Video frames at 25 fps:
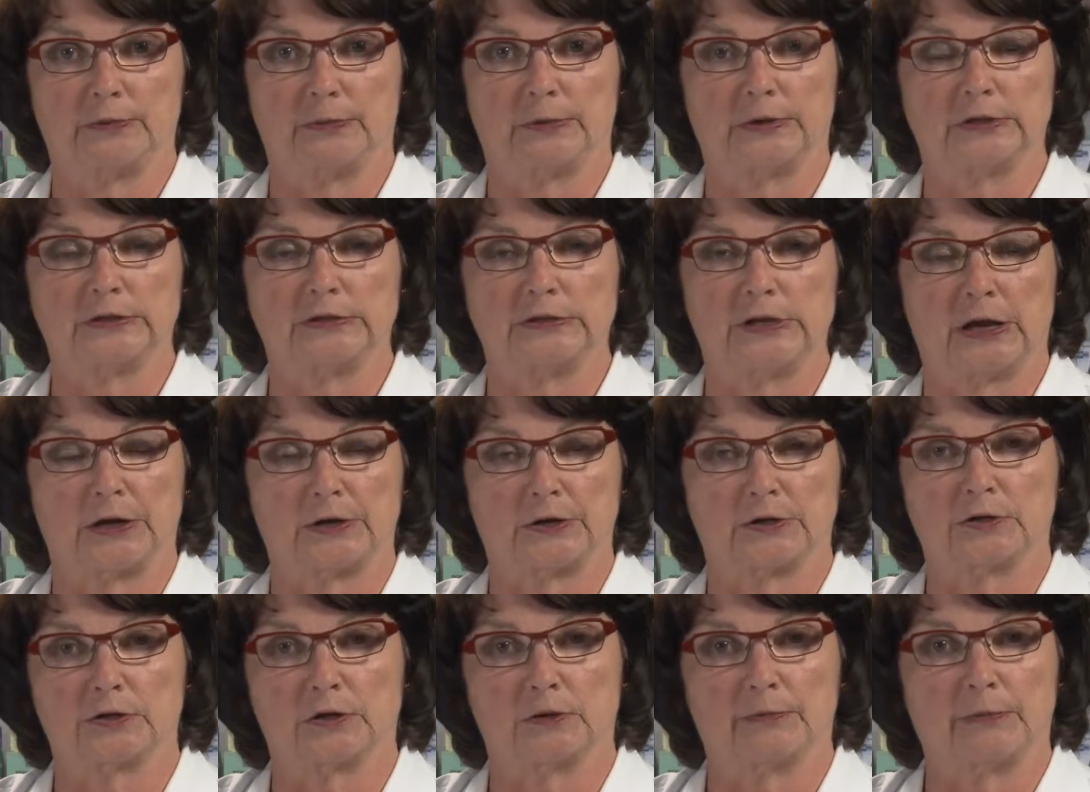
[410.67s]
but is not
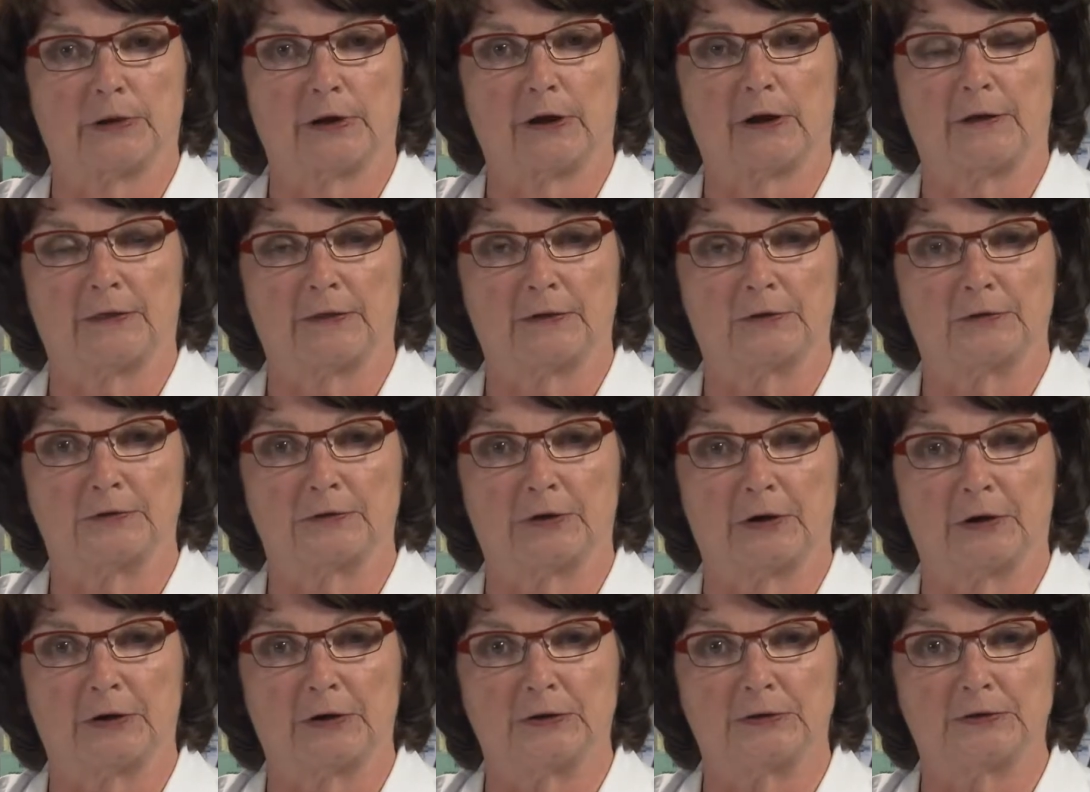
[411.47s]
sure about other
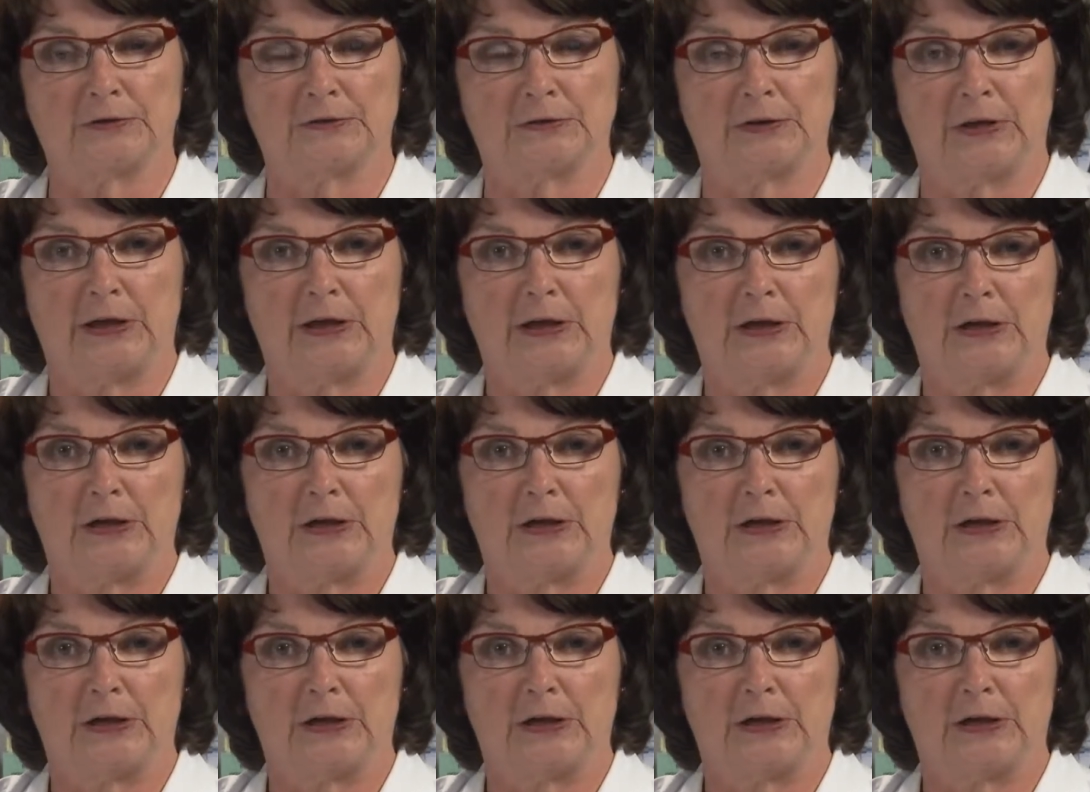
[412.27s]
drugs.